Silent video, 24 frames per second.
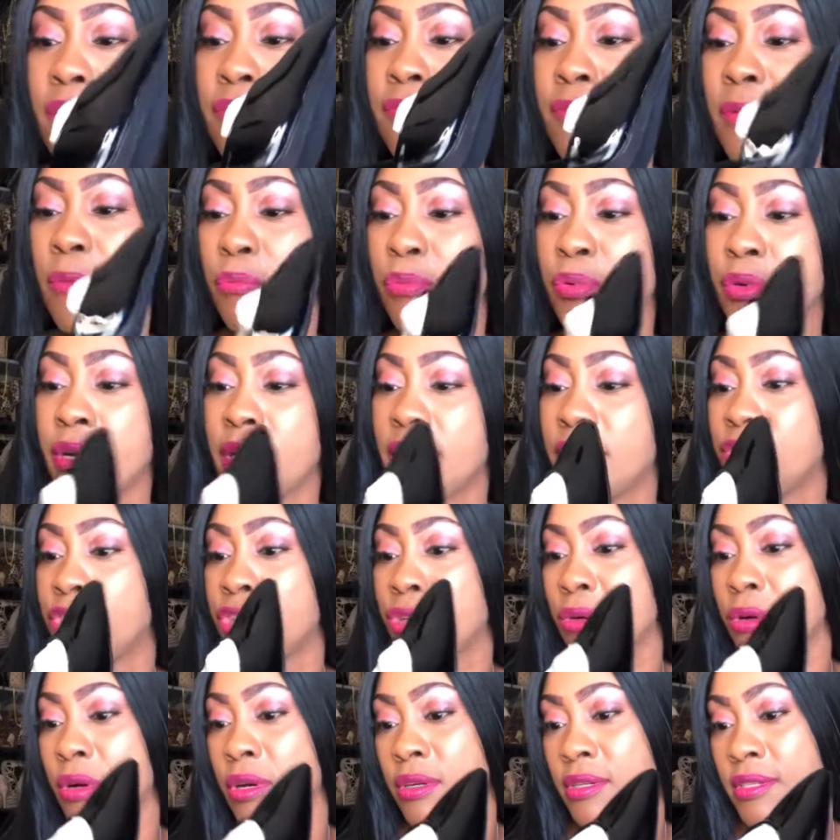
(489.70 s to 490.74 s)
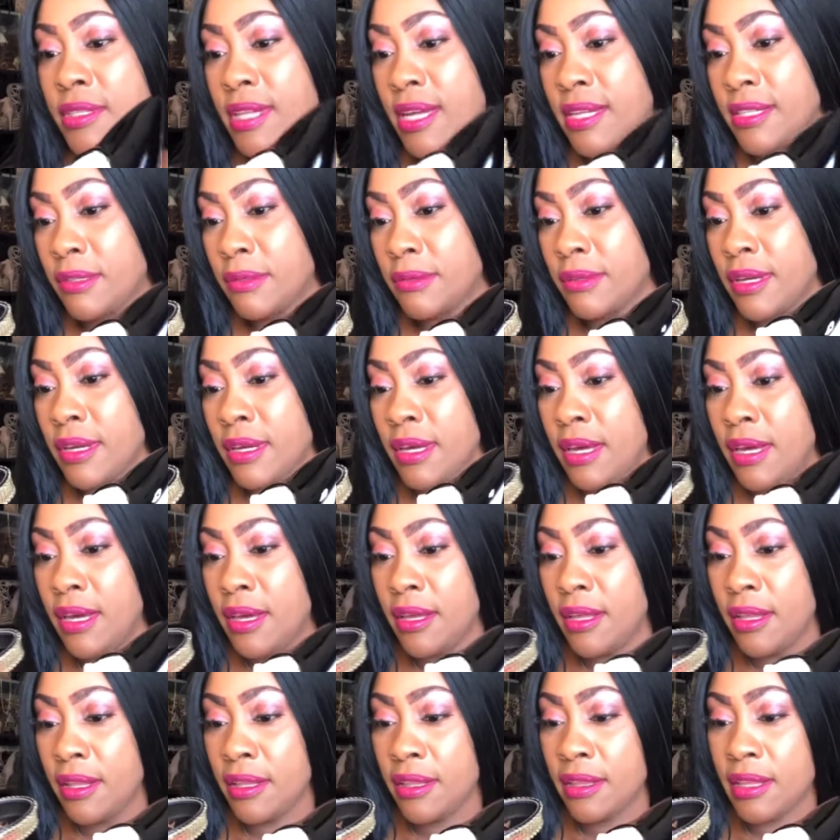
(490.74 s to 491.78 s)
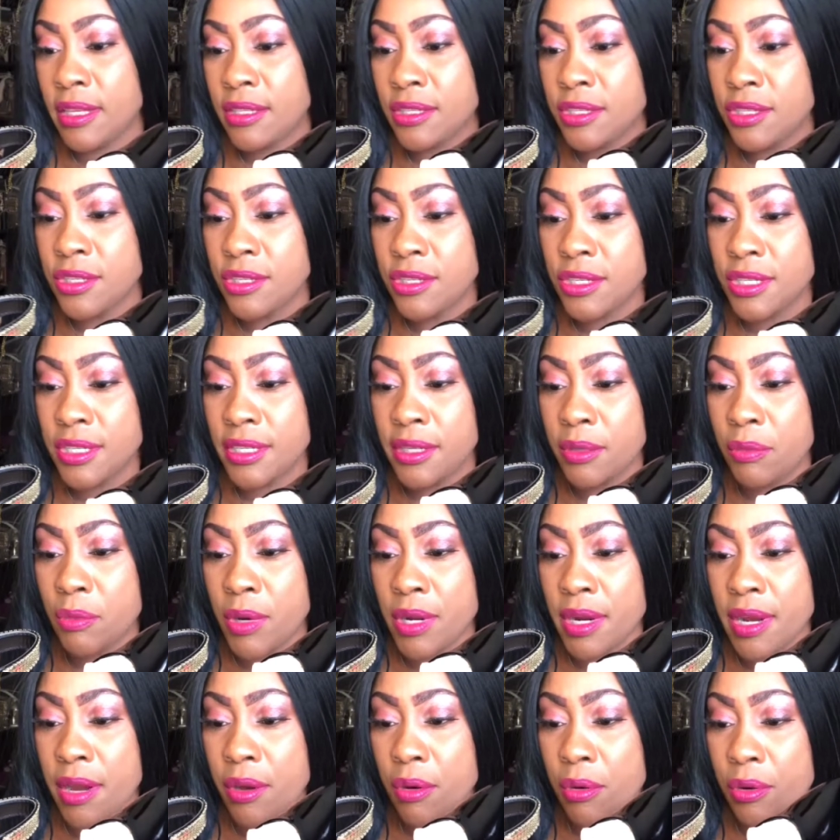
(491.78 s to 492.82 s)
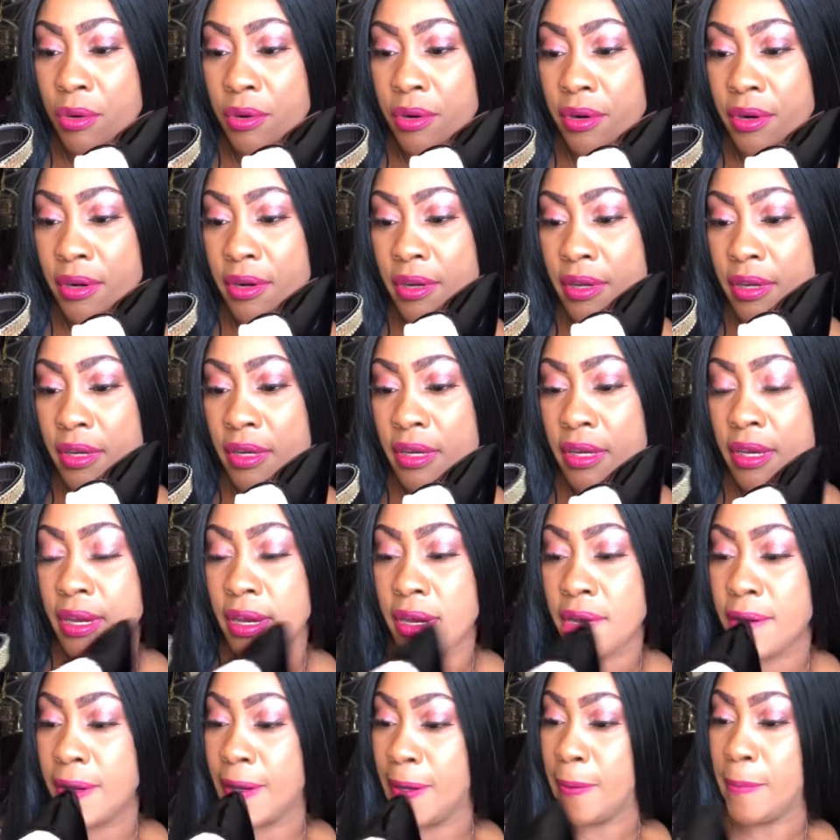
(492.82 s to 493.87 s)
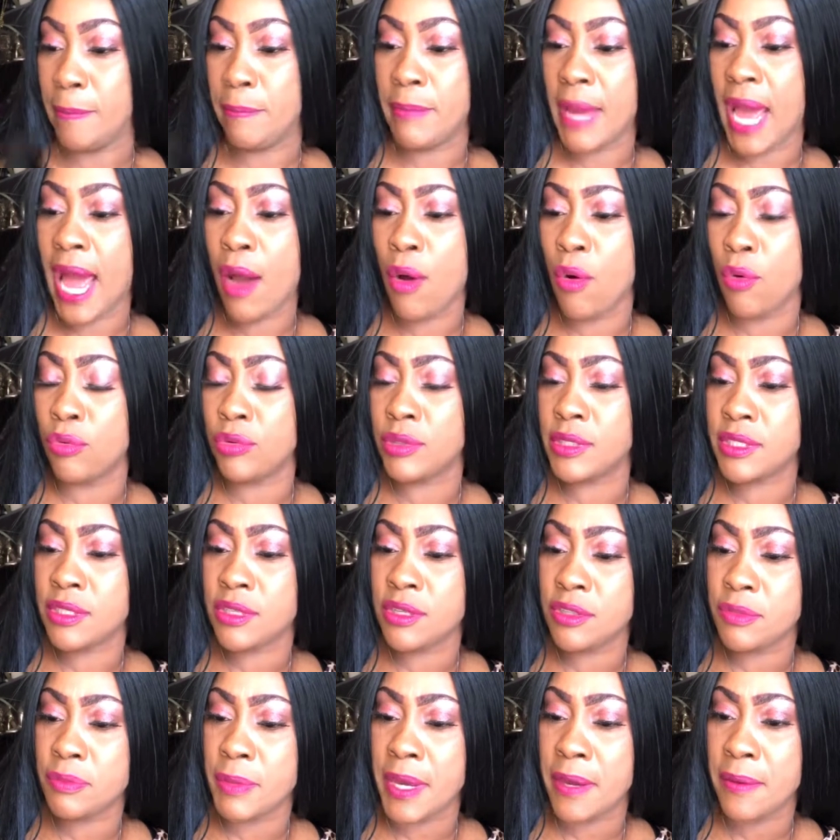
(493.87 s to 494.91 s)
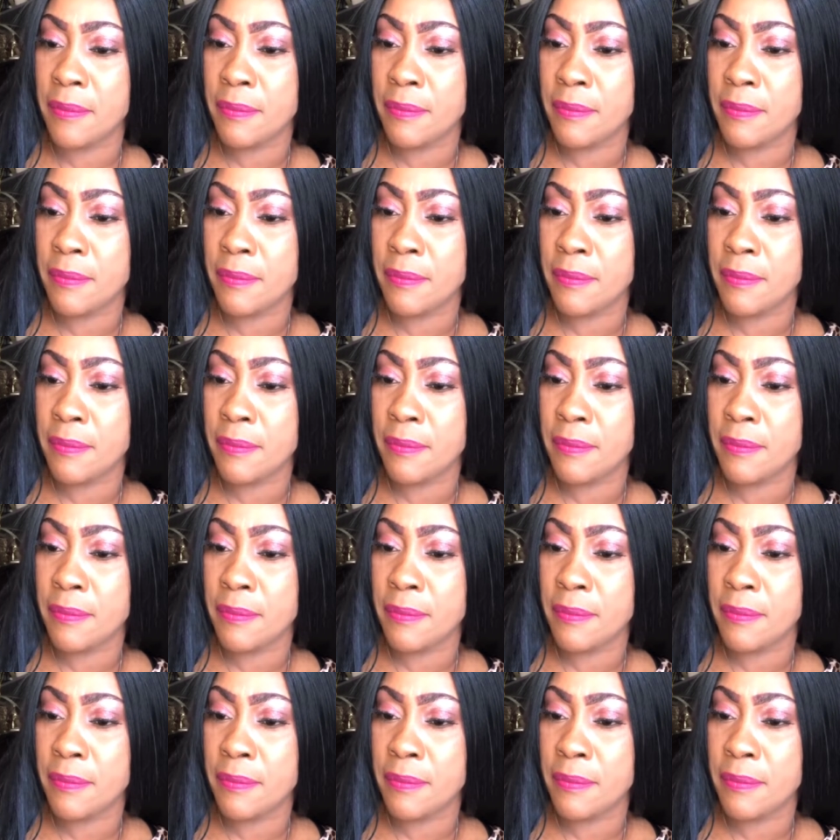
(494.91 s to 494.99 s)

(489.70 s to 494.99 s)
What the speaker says: I'm pretty sure, because that's usually what I order. Yeah. Ow, excuse me.